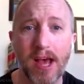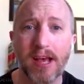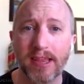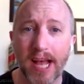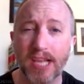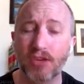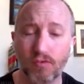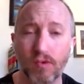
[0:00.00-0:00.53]

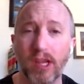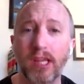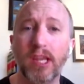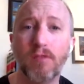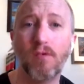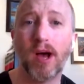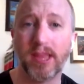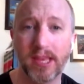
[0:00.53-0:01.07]
That's really
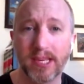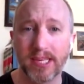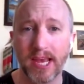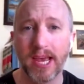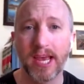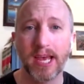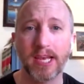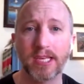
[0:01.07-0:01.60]
what this
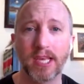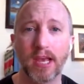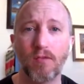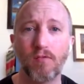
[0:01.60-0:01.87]
is. Like,